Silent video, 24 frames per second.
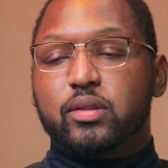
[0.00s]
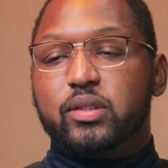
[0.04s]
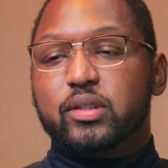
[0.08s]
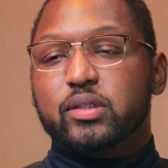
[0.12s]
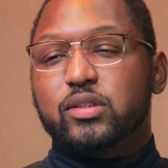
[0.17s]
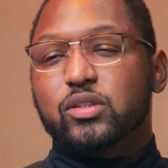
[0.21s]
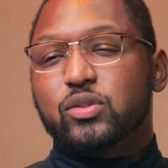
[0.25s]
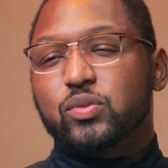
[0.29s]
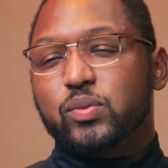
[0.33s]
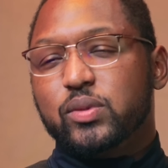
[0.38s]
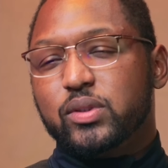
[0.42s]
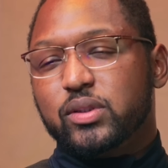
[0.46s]

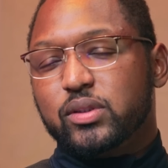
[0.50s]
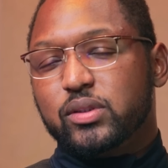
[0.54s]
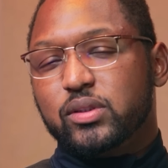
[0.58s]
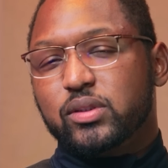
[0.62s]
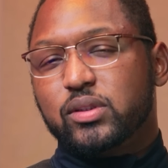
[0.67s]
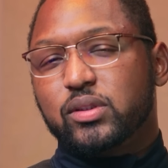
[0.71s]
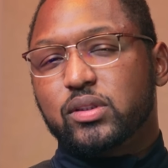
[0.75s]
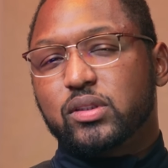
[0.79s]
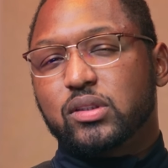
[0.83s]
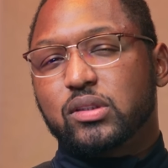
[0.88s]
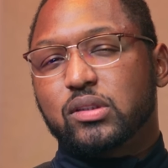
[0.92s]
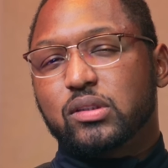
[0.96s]
This
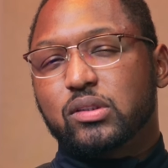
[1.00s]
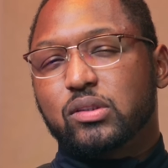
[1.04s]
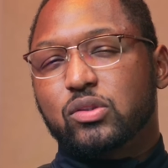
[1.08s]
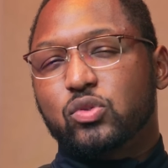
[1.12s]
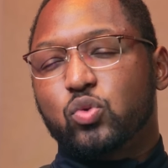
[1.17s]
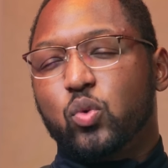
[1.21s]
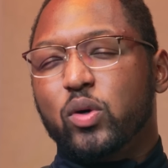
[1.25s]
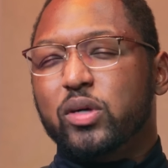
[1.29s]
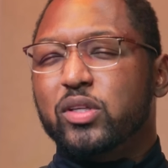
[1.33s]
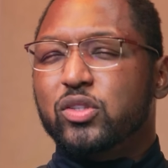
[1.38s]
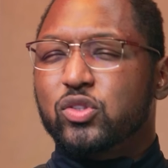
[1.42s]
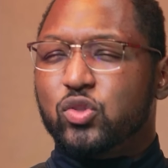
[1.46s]
was
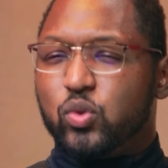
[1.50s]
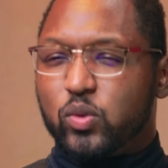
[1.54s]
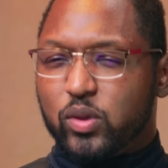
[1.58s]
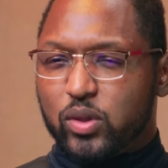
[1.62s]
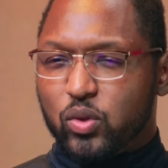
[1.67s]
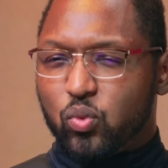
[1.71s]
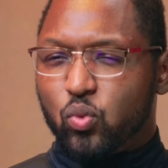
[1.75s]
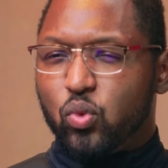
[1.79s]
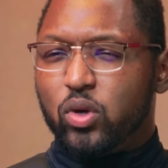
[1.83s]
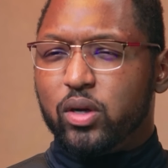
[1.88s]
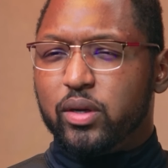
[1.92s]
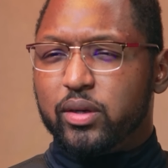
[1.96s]

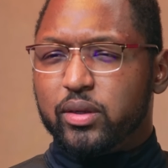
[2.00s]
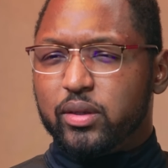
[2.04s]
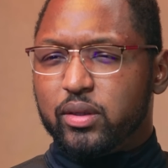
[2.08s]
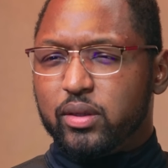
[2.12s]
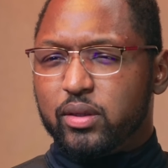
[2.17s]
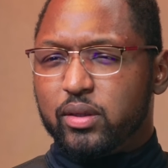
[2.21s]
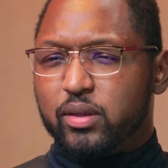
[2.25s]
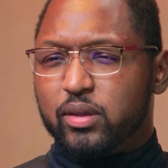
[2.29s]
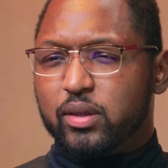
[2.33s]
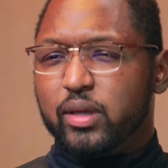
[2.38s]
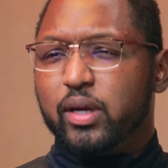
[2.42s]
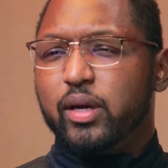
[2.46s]
2021.
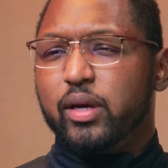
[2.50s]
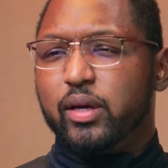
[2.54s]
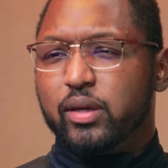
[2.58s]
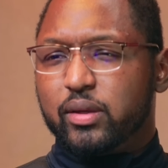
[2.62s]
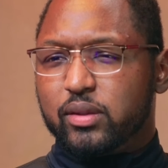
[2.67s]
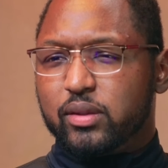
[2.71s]
Yeah.